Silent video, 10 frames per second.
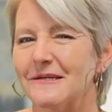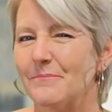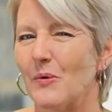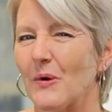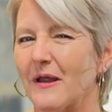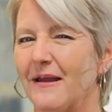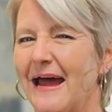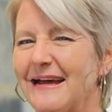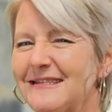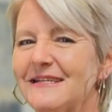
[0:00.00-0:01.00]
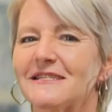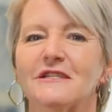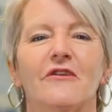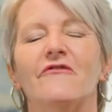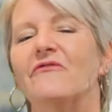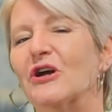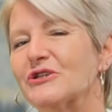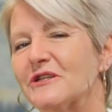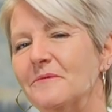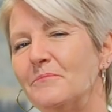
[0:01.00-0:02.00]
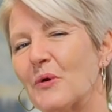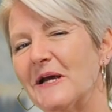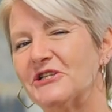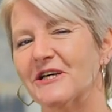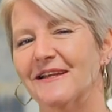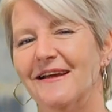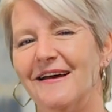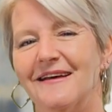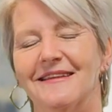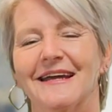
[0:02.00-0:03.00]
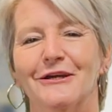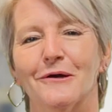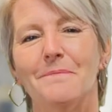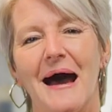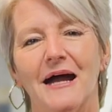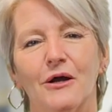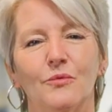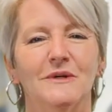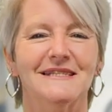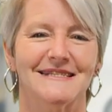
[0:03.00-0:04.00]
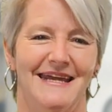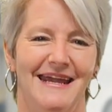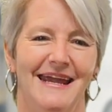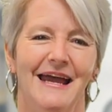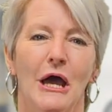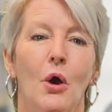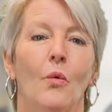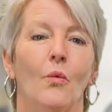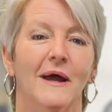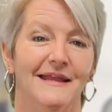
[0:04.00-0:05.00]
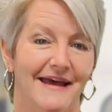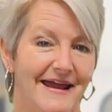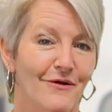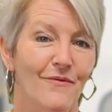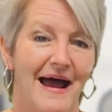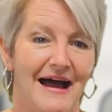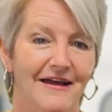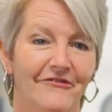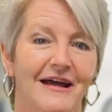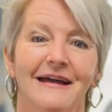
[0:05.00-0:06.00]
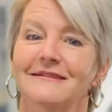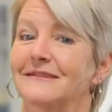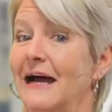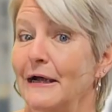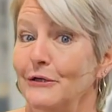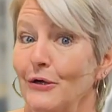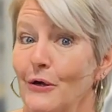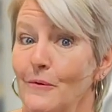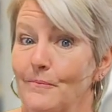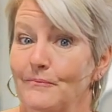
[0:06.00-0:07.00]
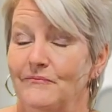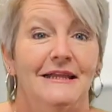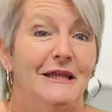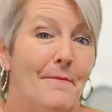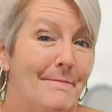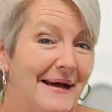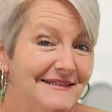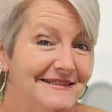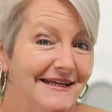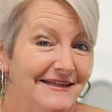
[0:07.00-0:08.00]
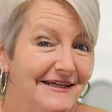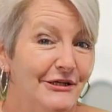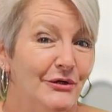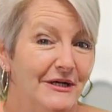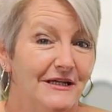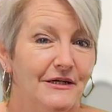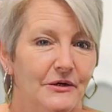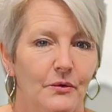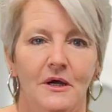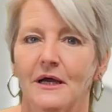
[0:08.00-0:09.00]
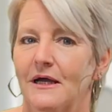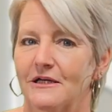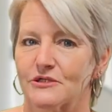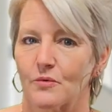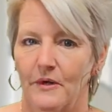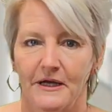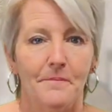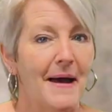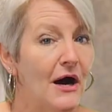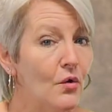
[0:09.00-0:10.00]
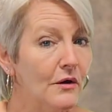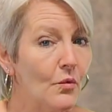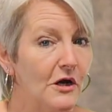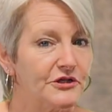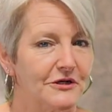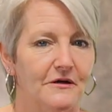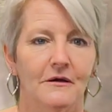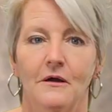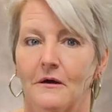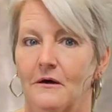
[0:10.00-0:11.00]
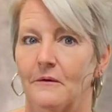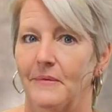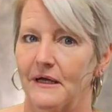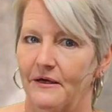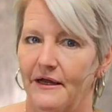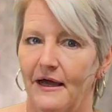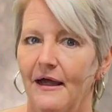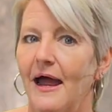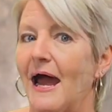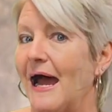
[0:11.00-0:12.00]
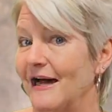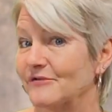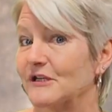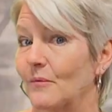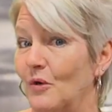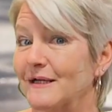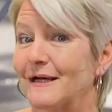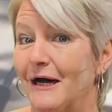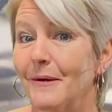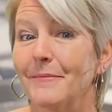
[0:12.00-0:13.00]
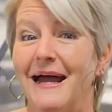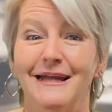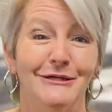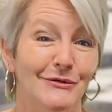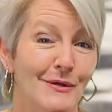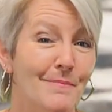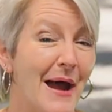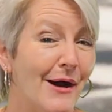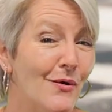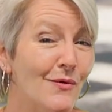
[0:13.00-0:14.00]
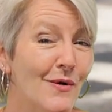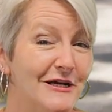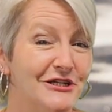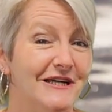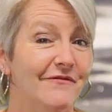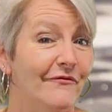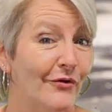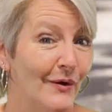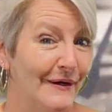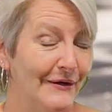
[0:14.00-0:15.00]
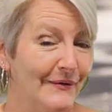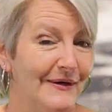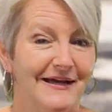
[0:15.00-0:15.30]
important as it's the first impression that your buyer will see when they arrive at your home. The best thing that you can do is rent a power washer, or better yet, have someone come and do the power washing for you.